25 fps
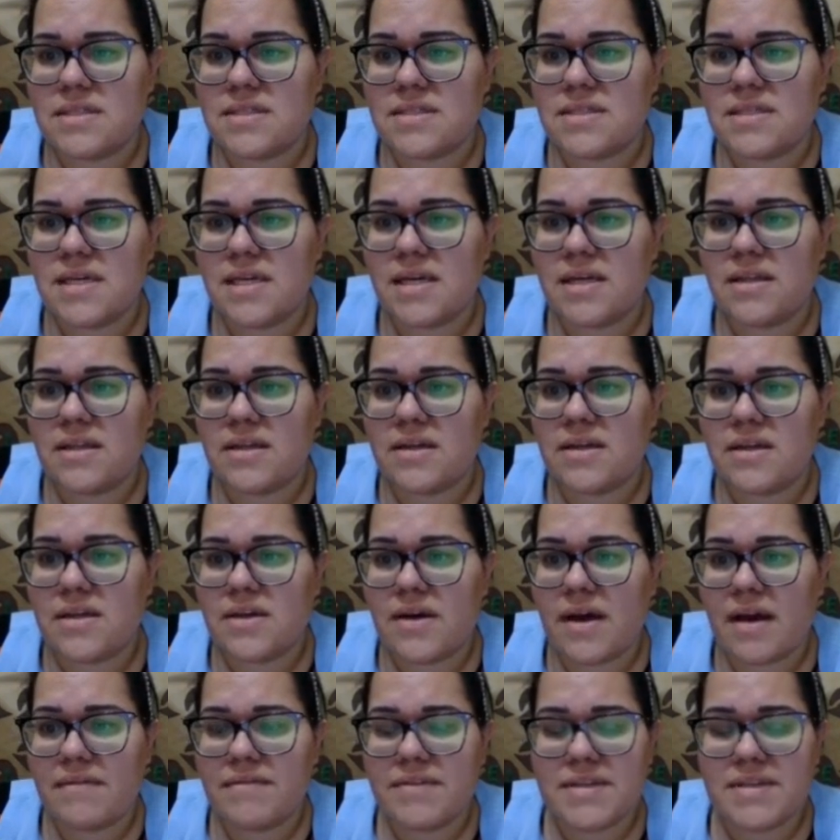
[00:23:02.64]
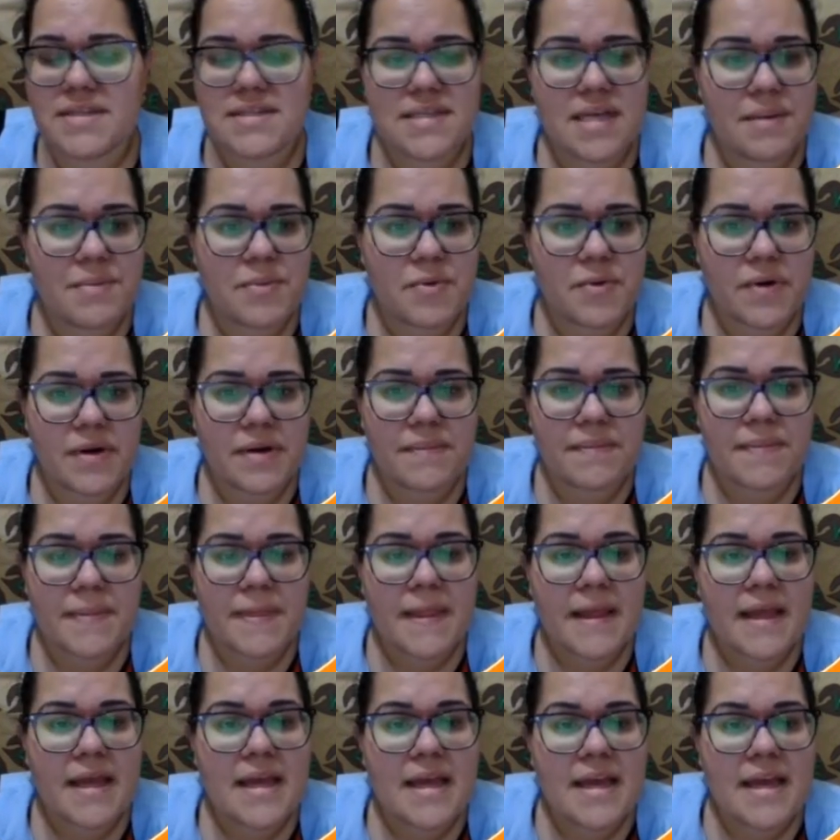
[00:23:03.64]
The dialogue, you have the same word.
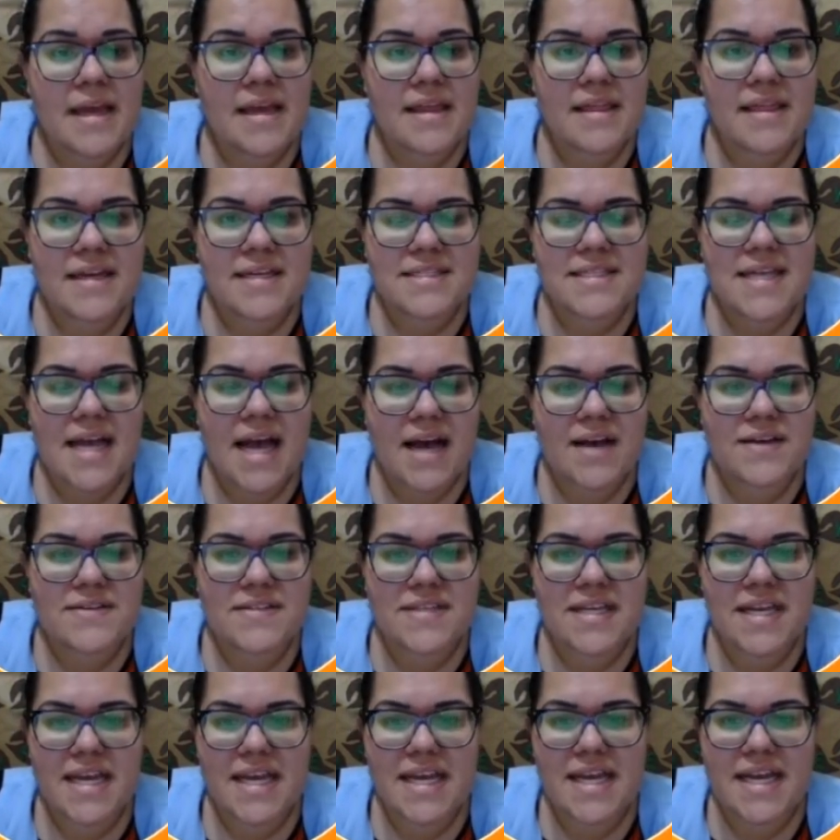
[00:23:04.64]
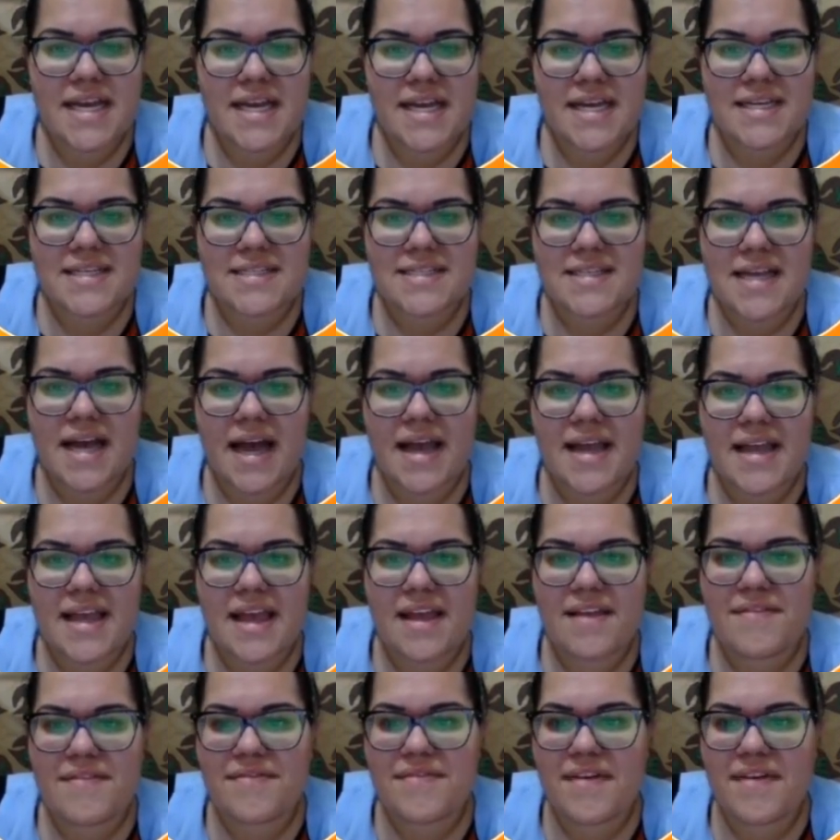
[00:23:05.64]
This house is, I
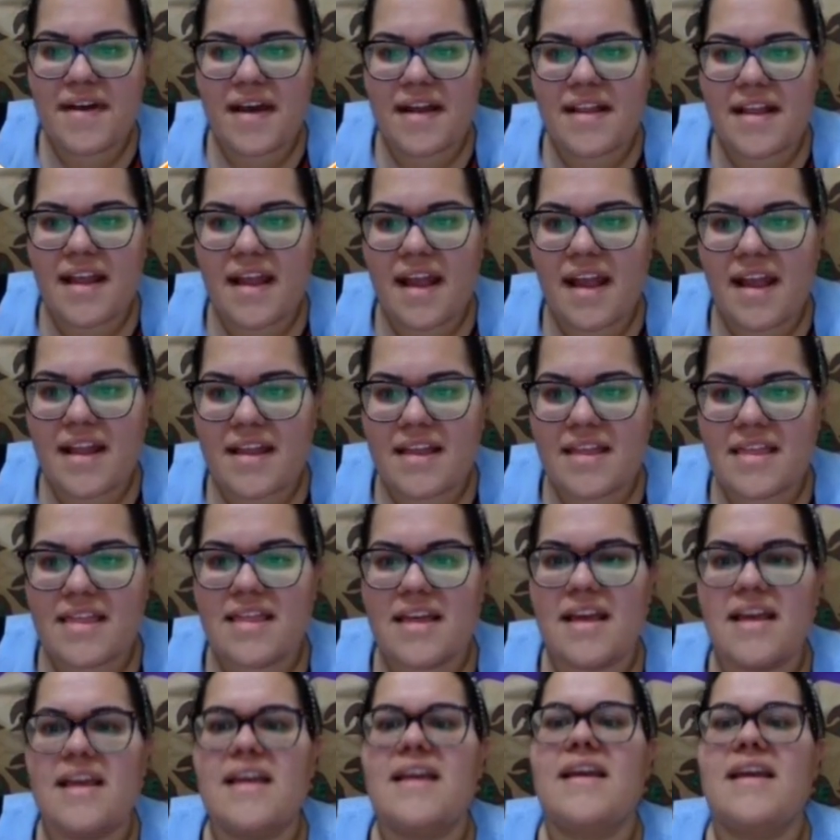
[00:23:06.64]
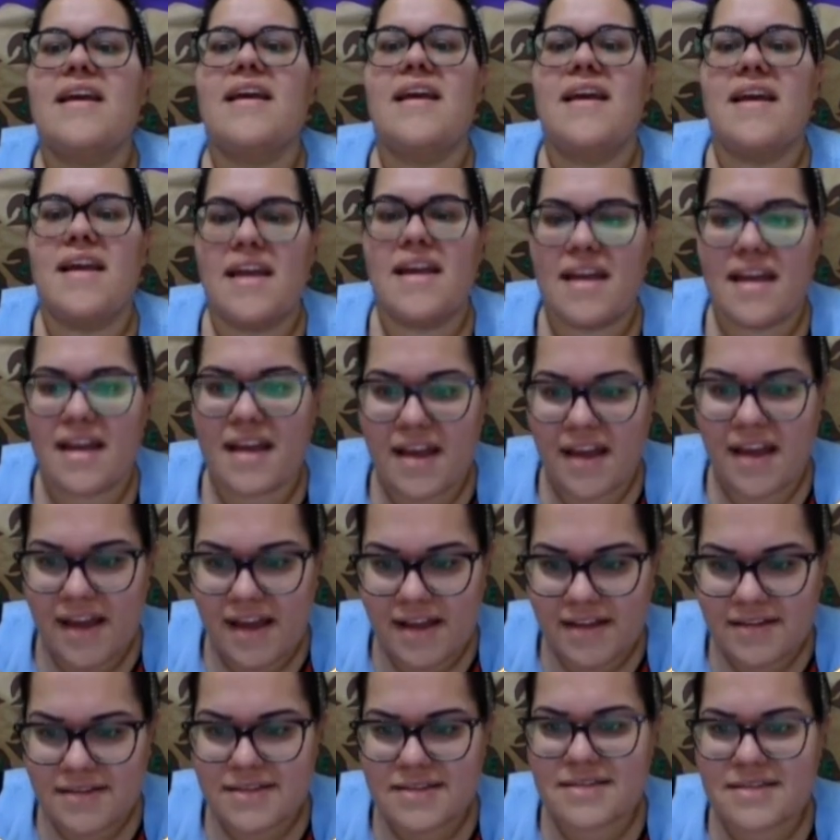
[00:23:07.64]
can't find anything.
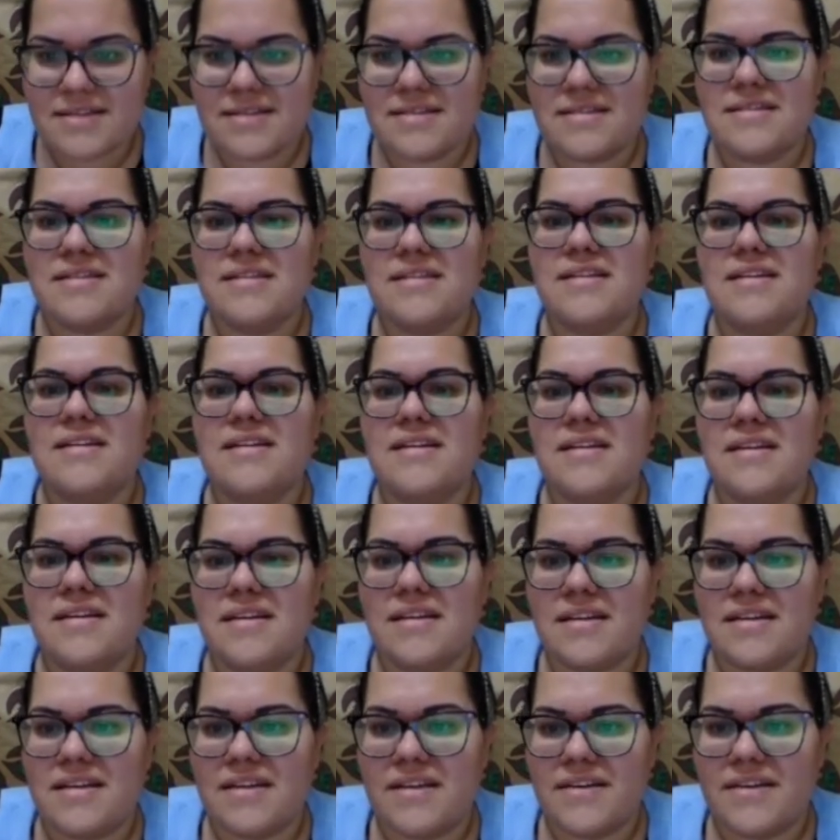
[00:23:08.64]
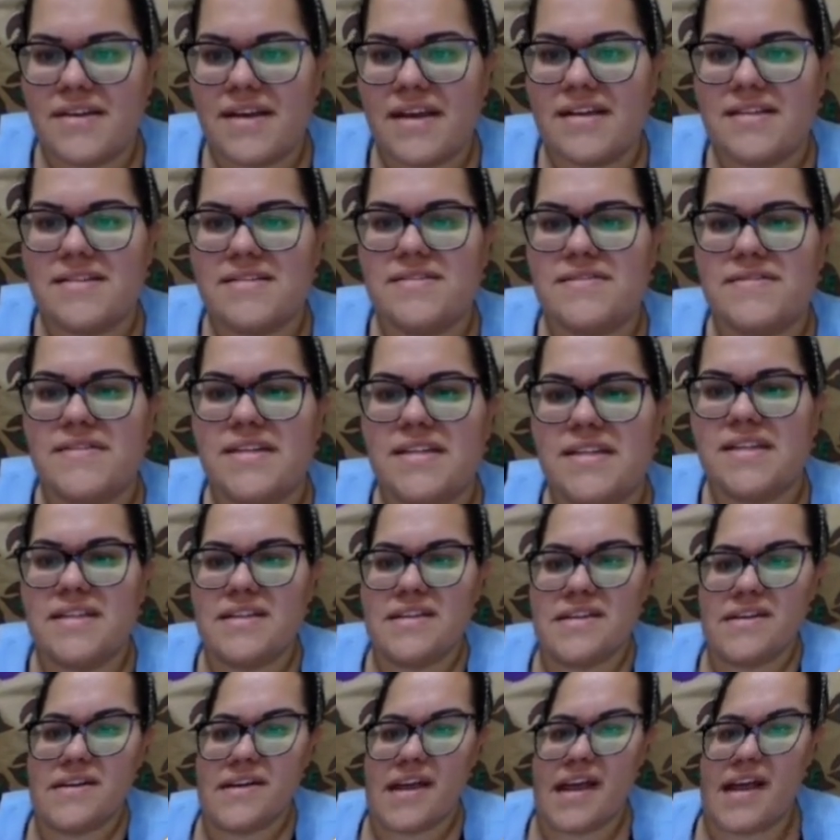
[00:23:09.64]
Ain't. You can do it.
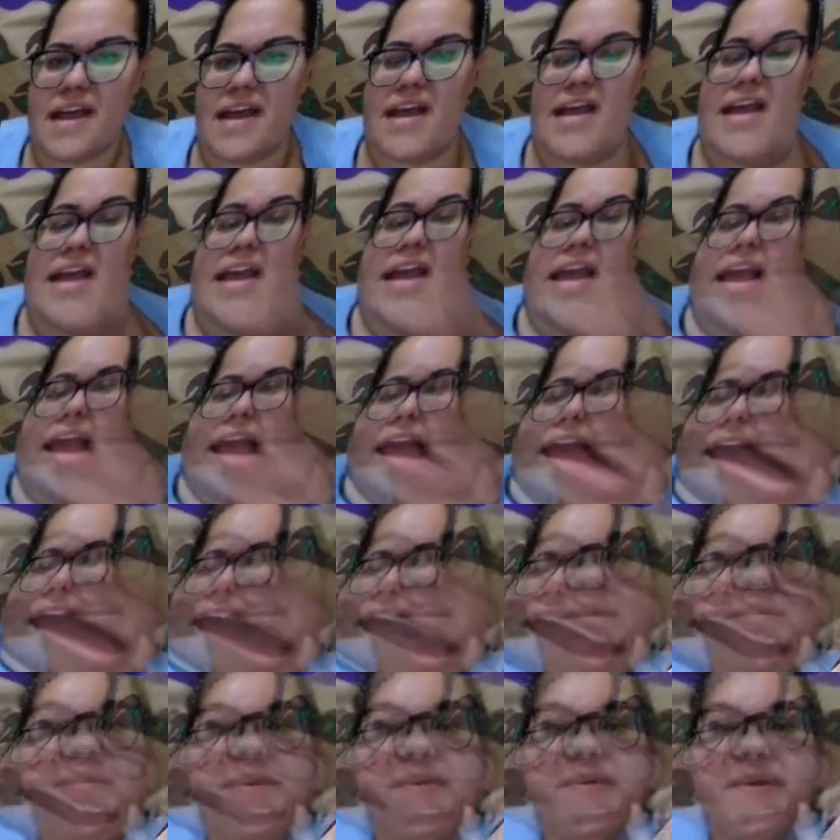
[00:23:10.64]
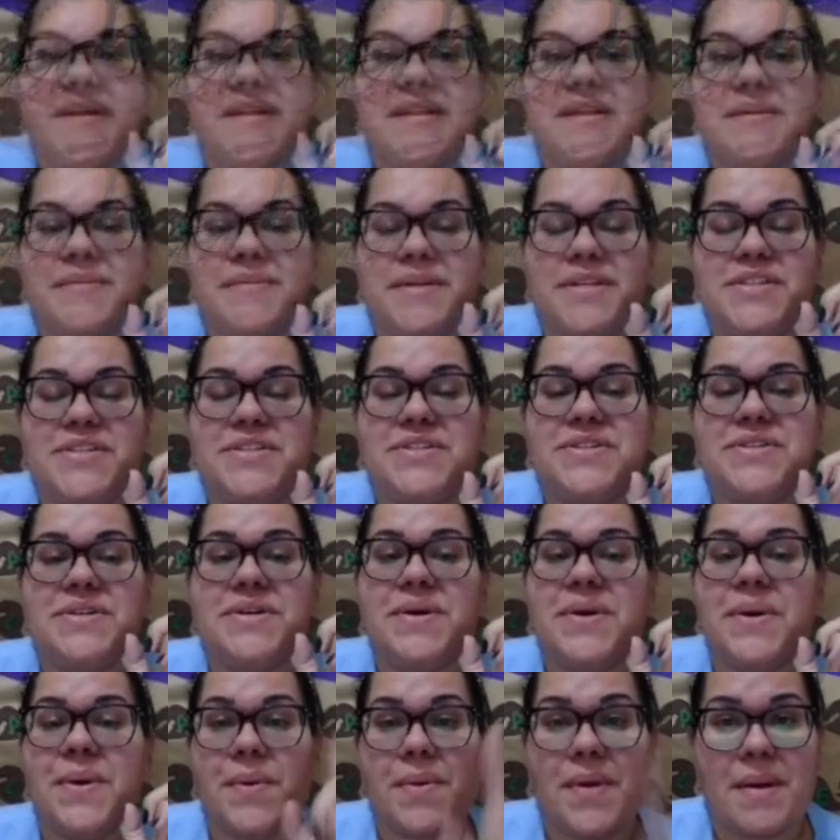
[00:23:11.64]
So, okay. Number one, number
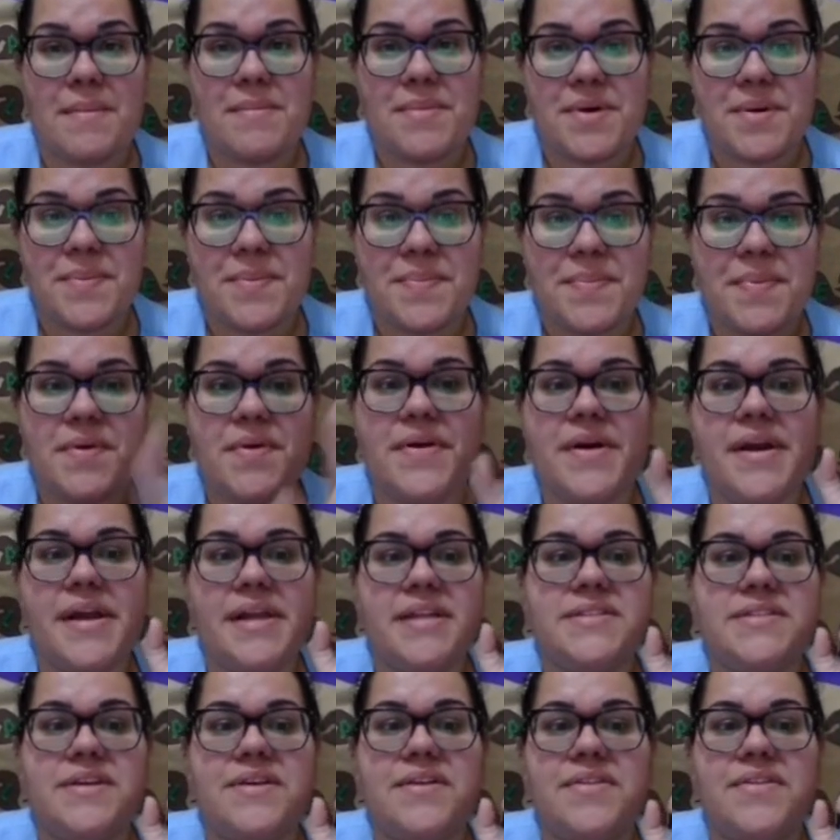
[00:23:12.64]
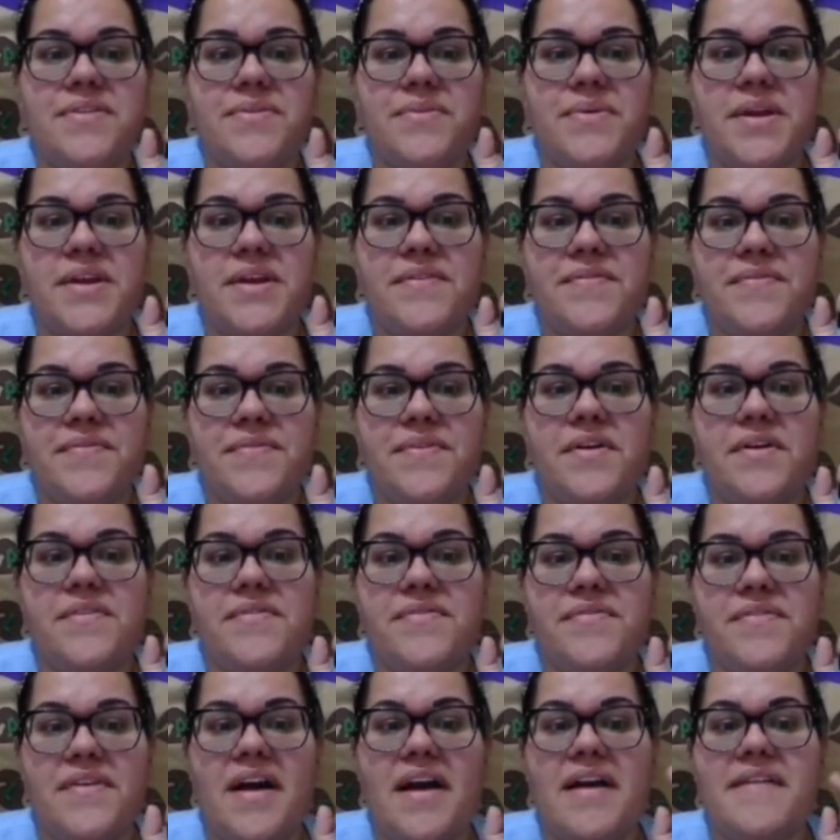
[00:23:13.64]
two, grammar point. 3,
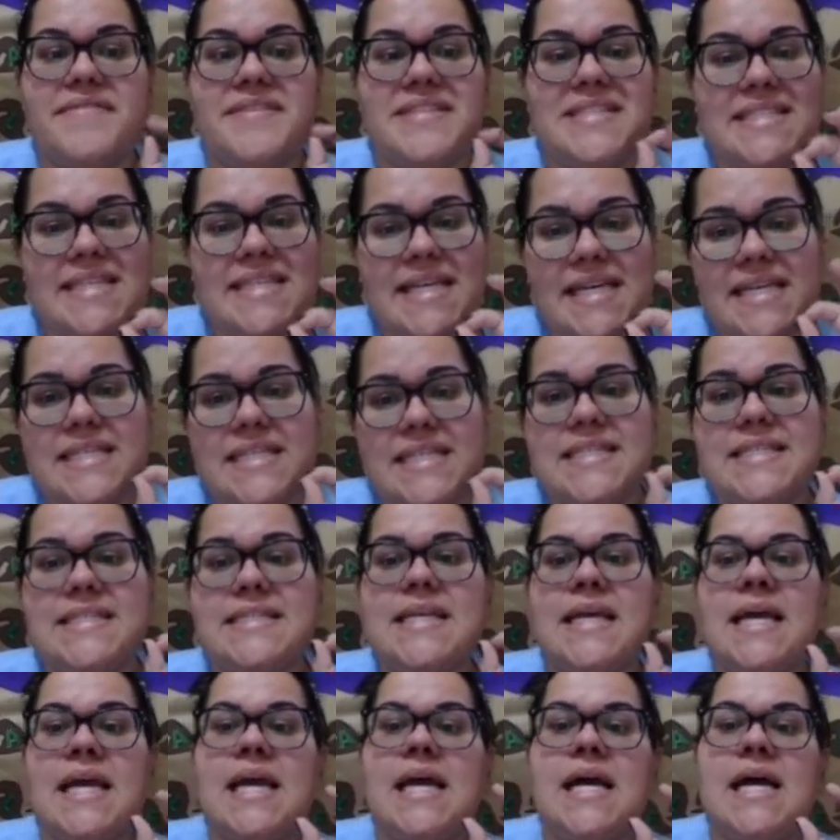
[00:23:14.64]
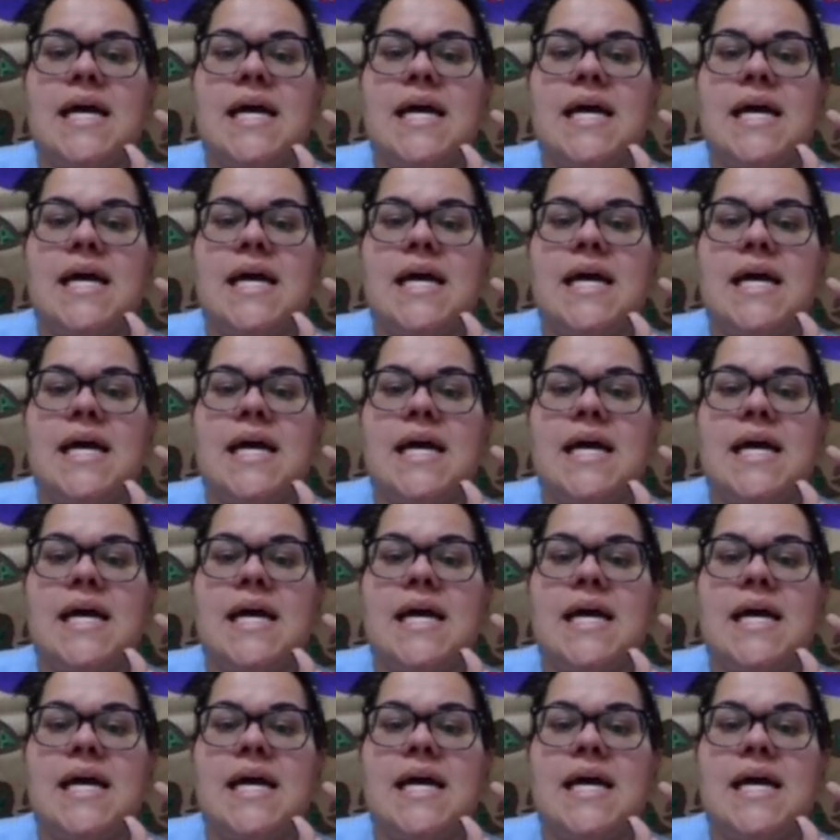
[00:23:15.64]
4, 5, 6.